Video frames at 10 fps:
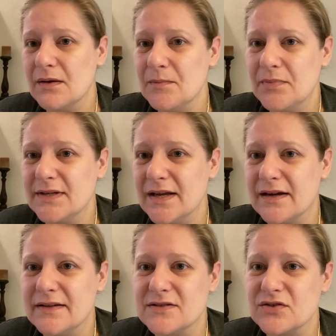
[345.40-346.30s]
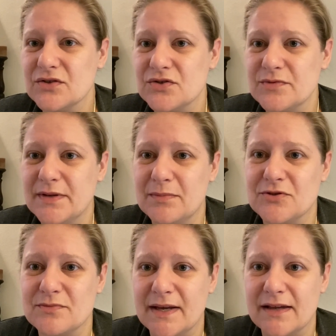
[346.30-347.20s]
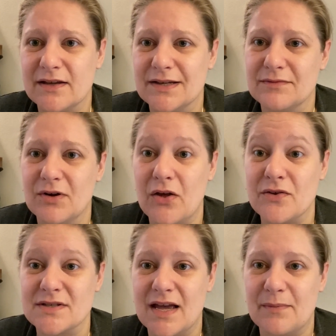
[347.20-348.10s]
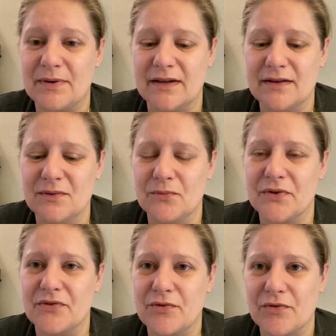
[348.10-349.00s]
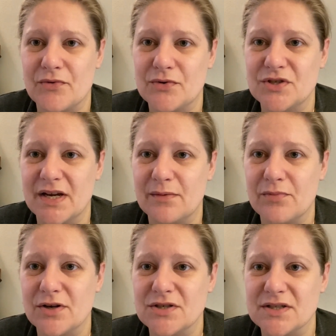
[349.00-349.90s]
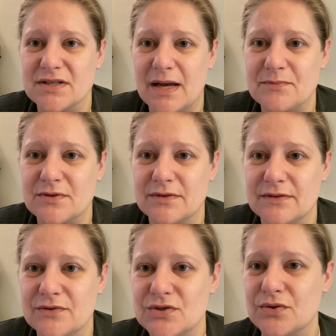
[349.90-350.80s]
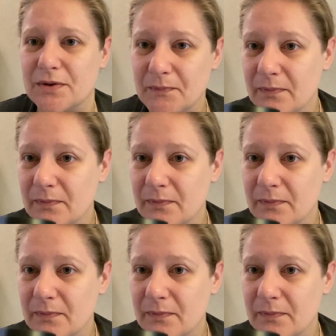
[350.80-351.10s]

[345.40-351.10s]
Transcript: But yeah, it's good to be able to make others happy with your crocheting projects, absolutely, for sure.